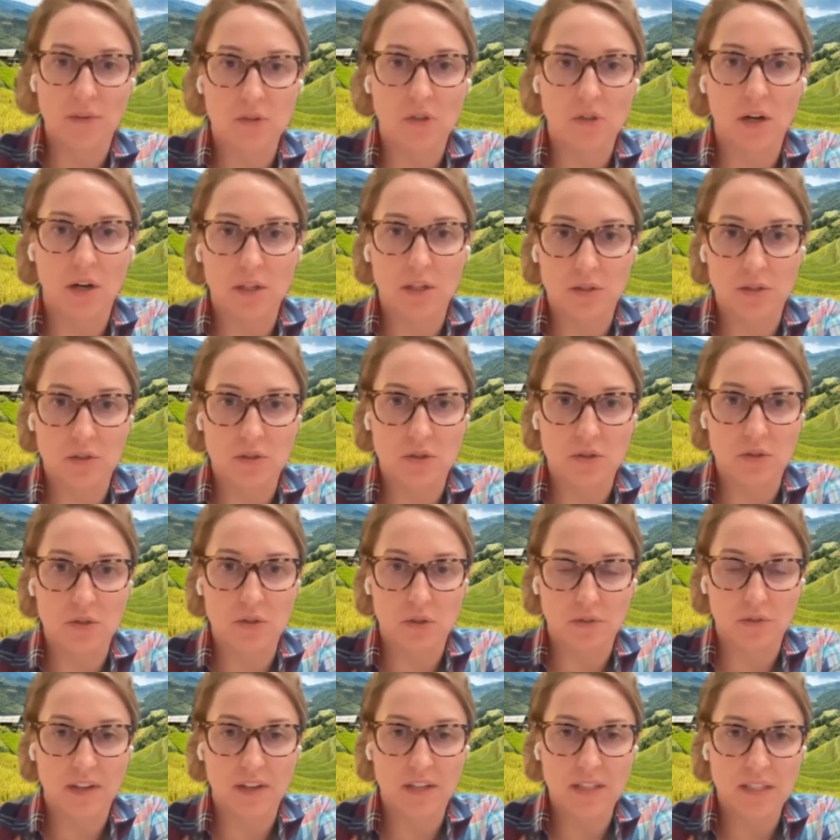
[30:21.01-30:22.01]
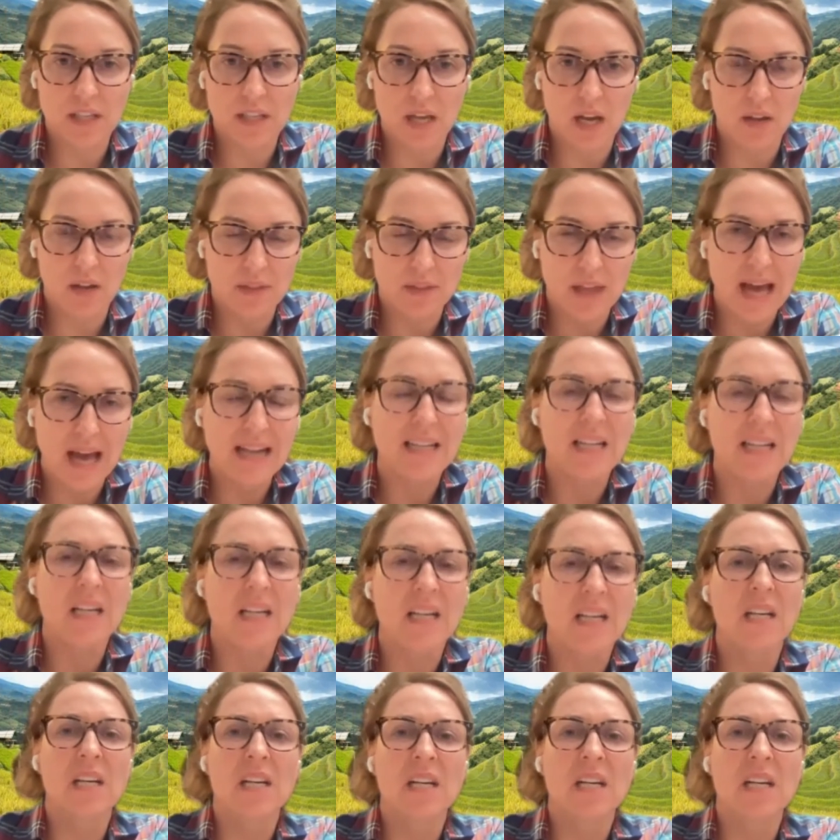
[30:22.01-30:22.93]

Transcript: have started to surface out of that.